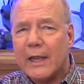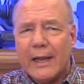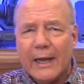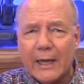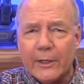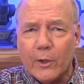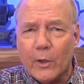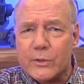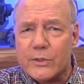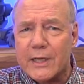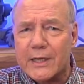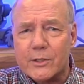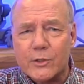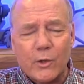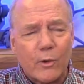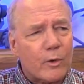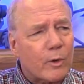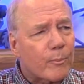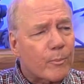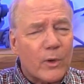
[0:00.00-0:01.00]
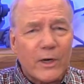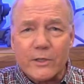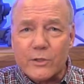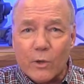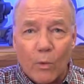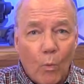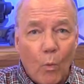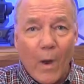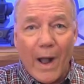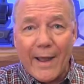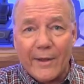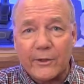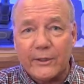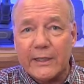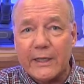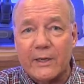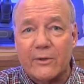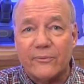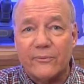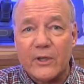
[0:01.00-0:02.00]
and those external bricks are
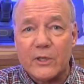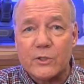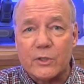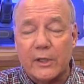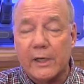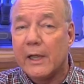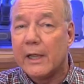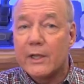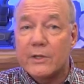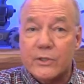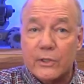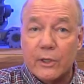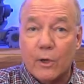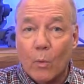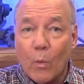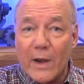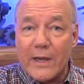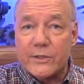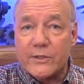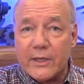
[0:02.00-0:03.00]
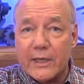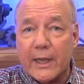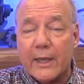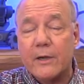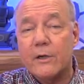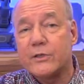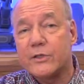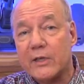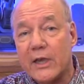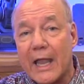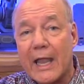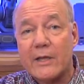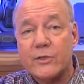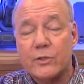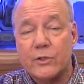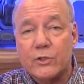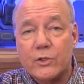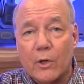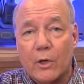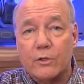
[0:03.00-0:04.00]
wildly inefficient, so you're wasting energy as
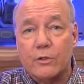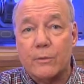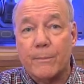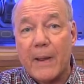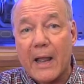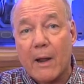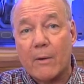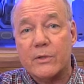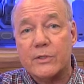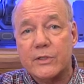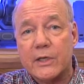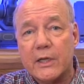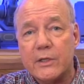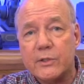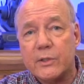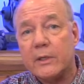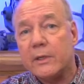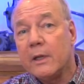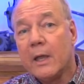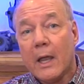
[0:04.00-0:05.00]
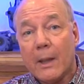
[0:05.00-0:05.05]
you charge your power station,